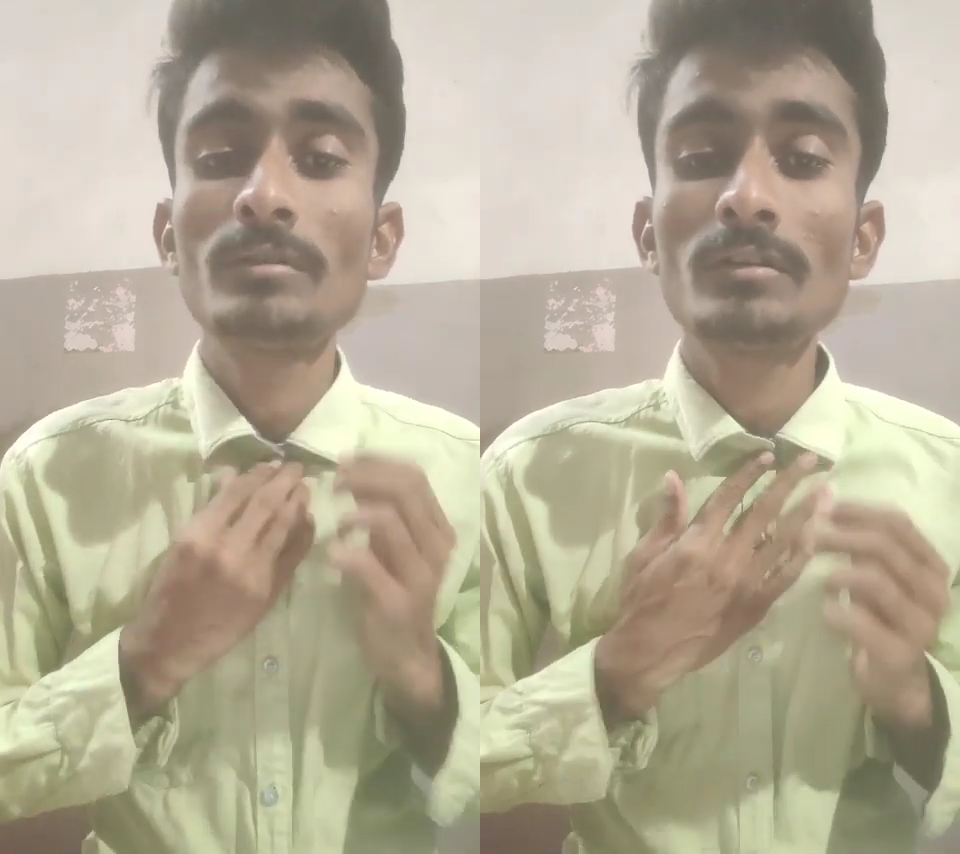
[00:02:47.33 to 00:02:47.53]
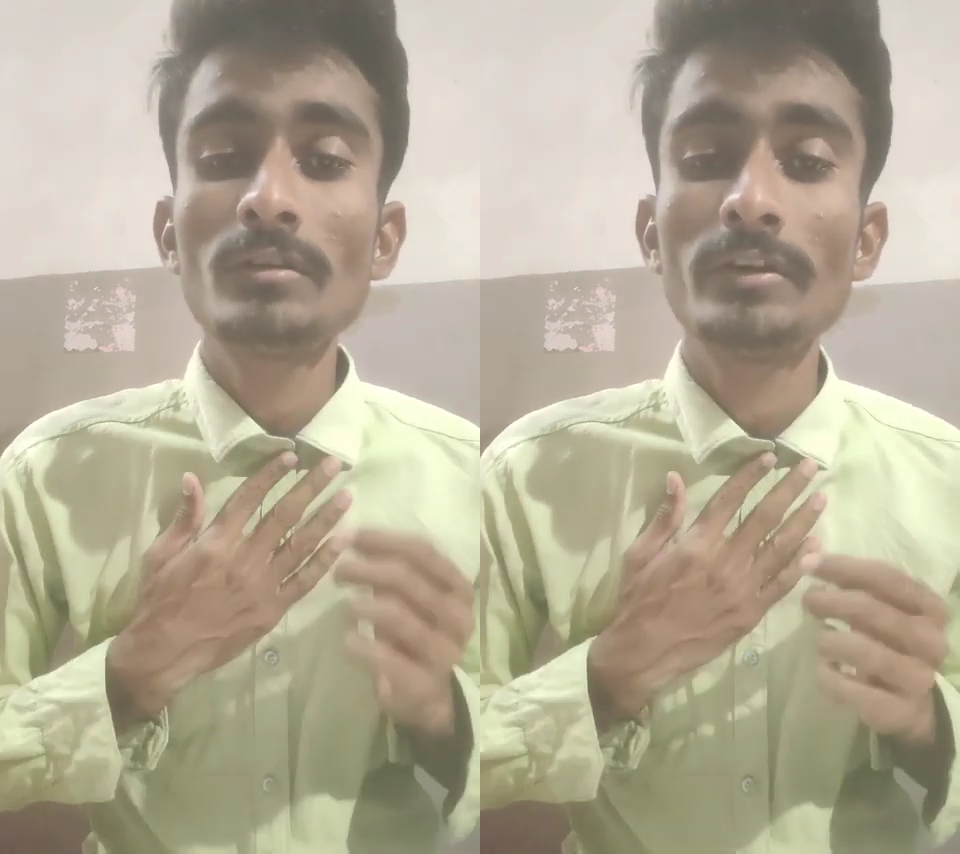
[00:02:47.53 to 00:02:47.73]

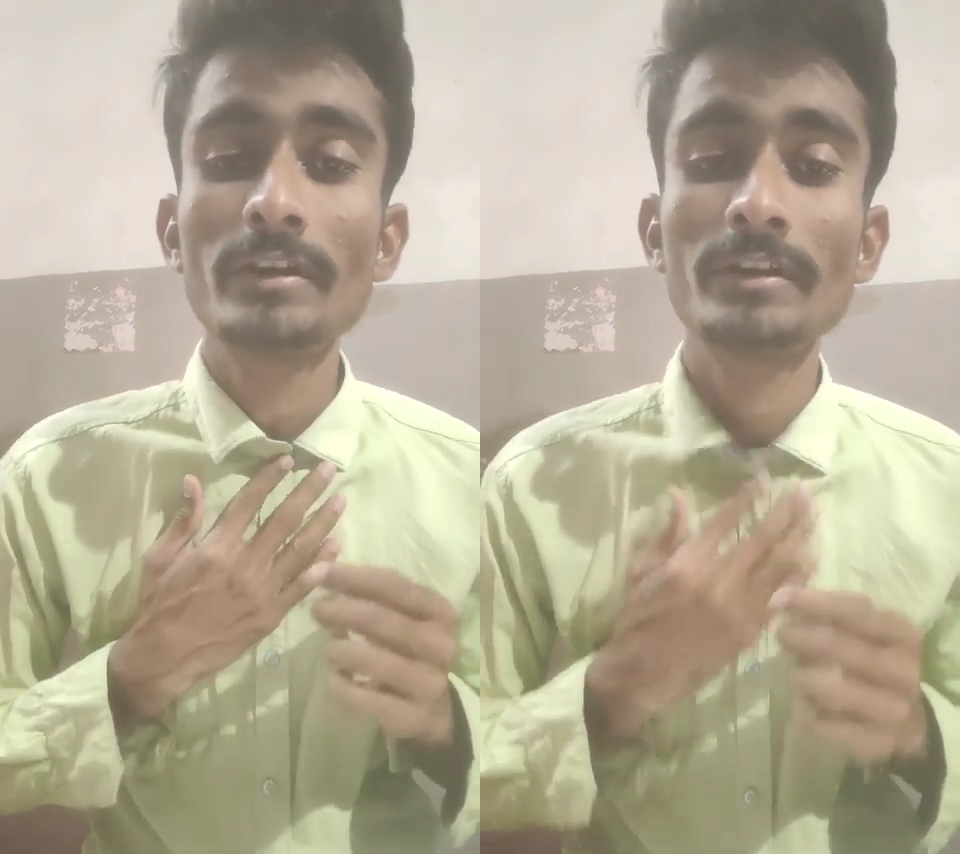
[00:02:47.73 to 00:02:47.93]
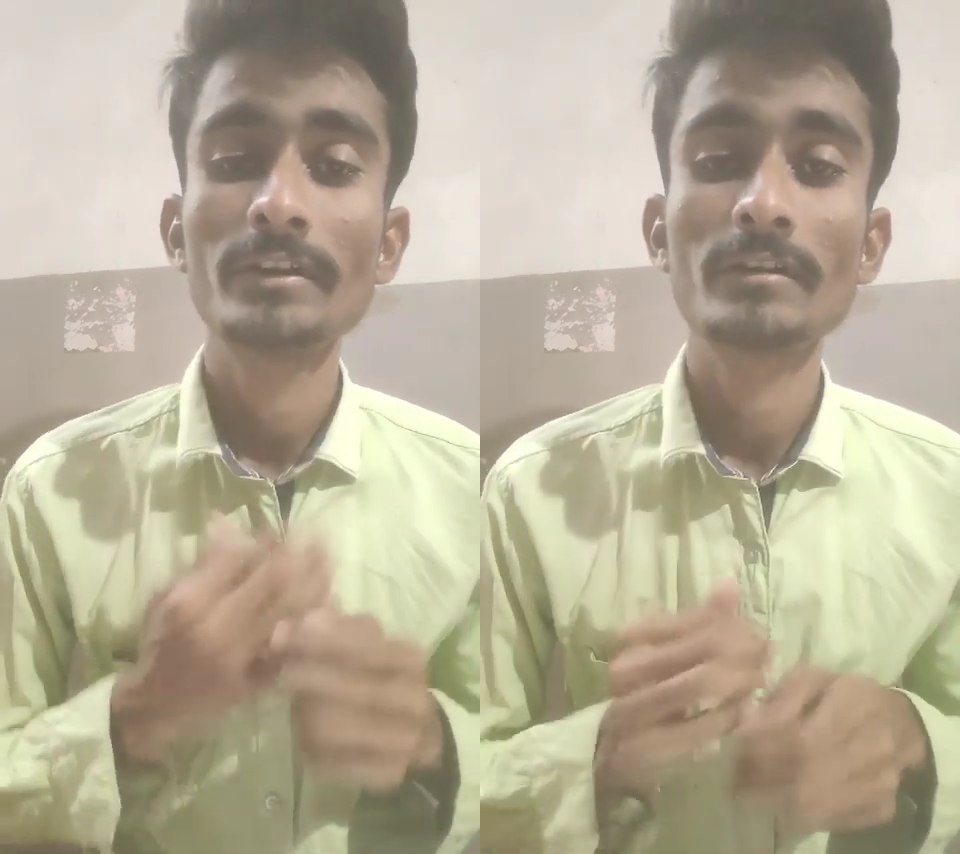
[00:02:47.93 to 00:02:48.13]
the
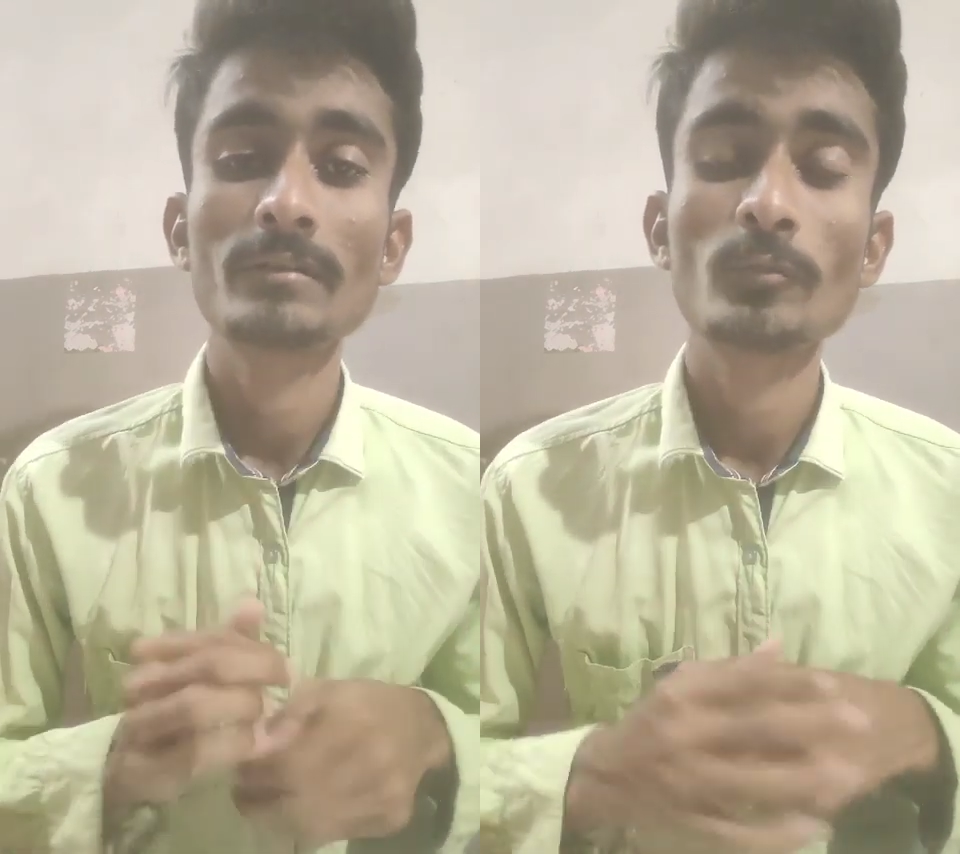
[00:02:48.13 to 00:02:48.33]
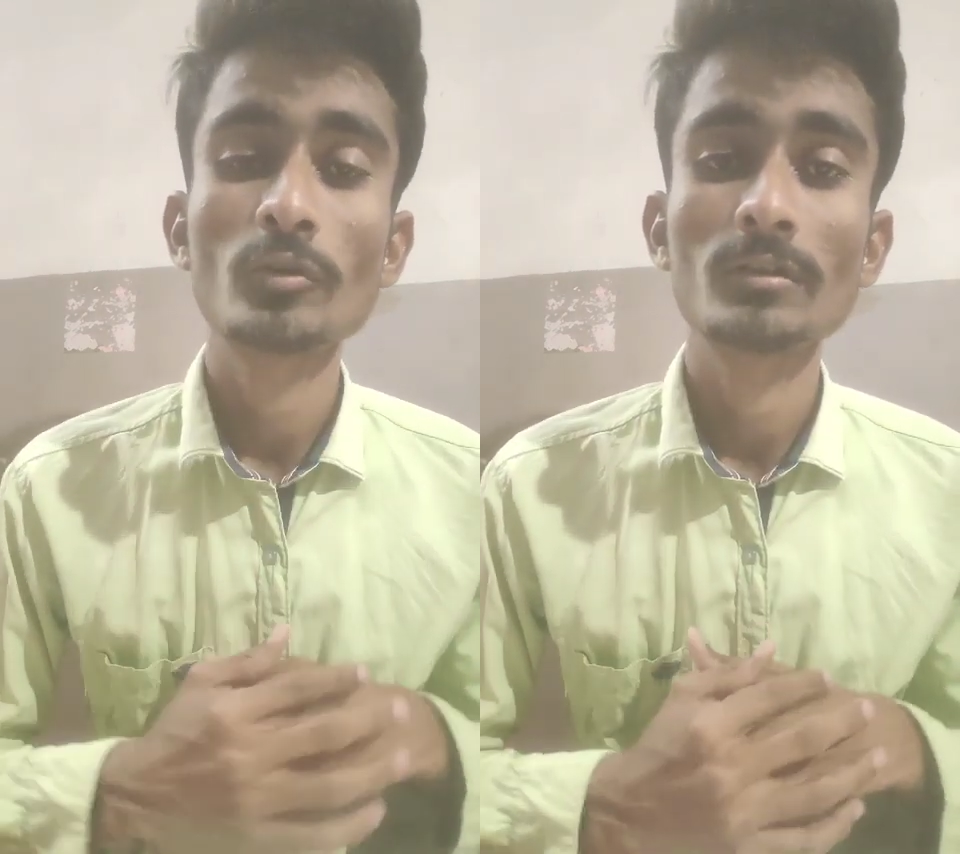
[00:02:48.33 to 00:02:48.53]
any
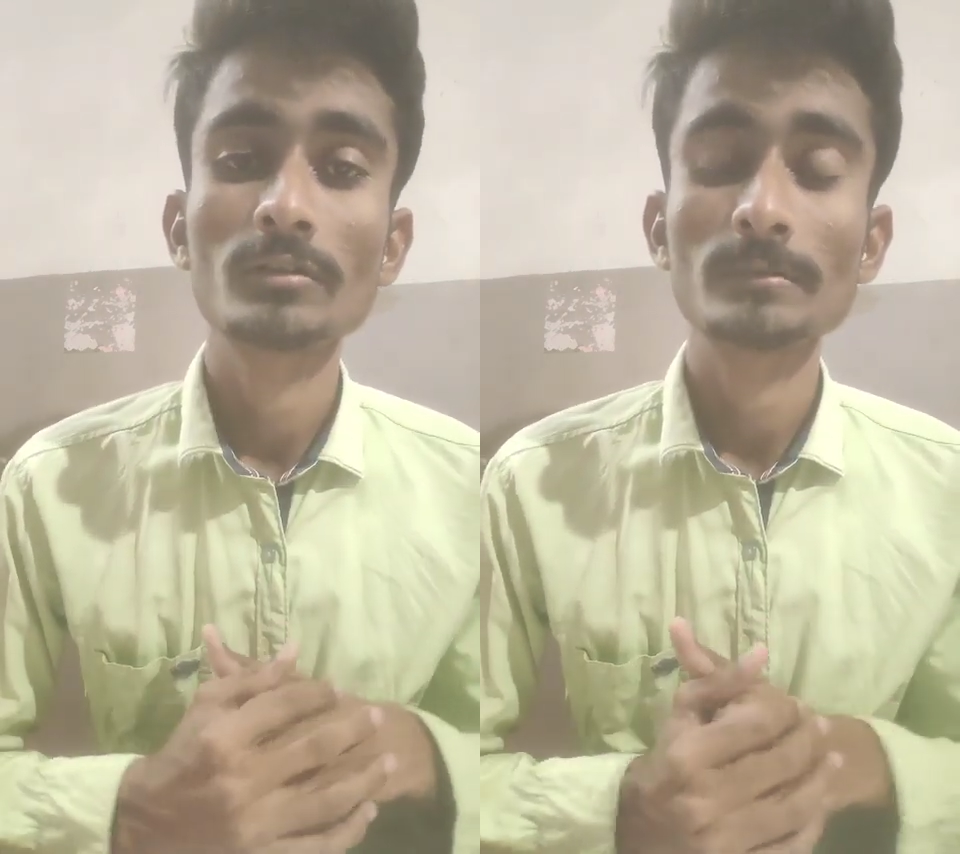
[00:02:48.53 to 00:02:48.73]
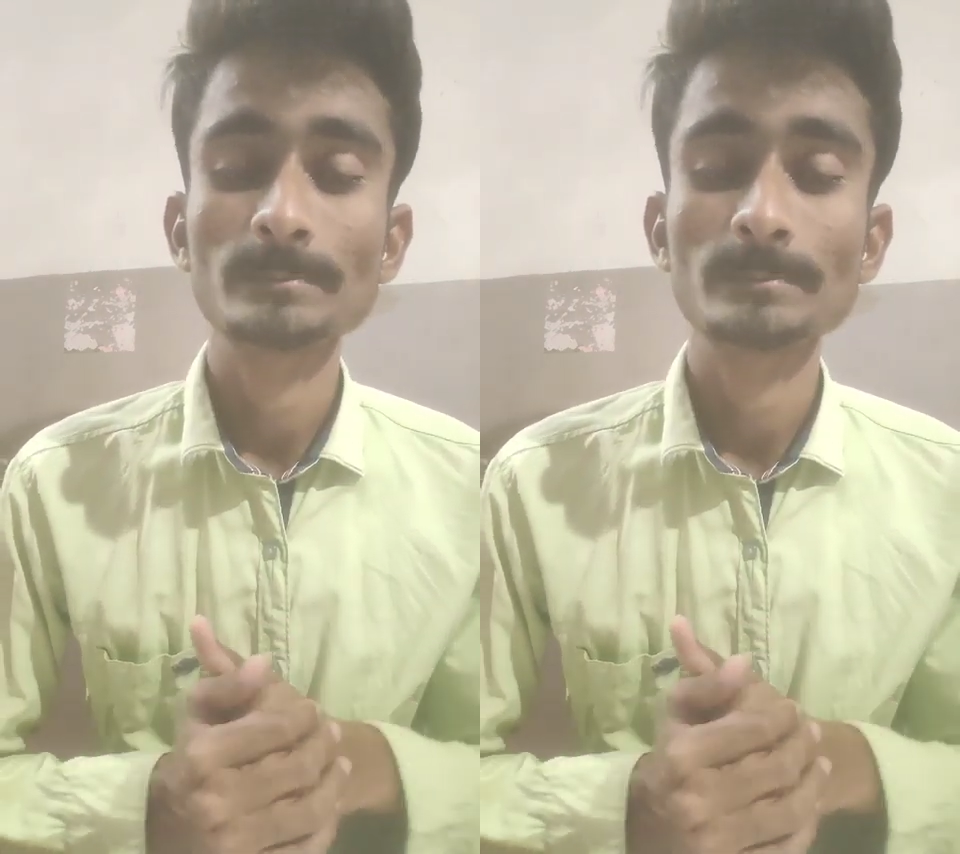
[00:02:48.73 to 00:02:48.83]
drug product.